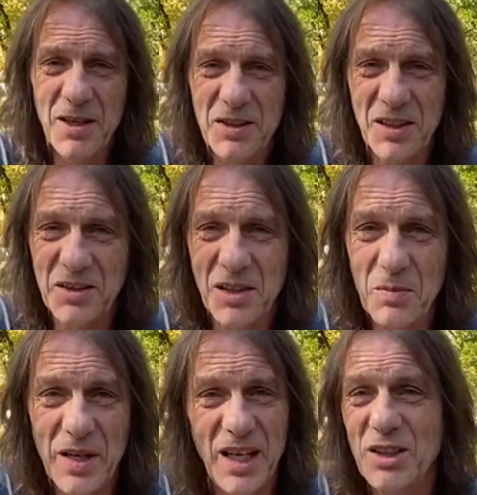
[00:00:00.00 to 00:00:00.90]
said
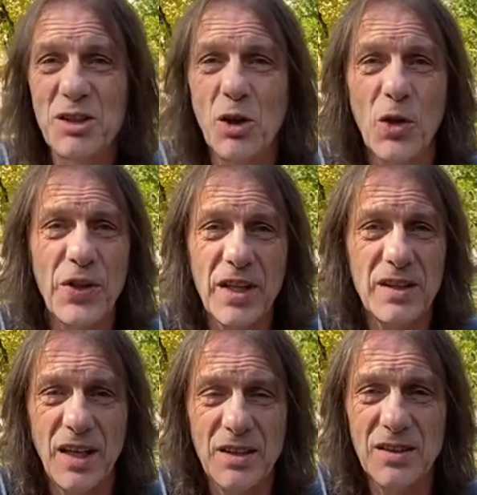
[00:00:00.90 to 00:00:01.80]
some insulting
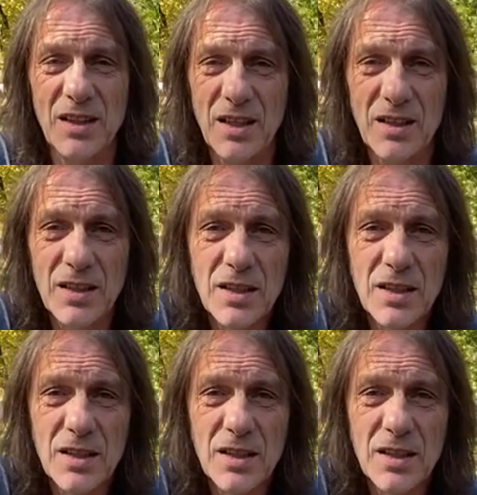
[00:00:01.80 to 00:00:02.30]
things, again,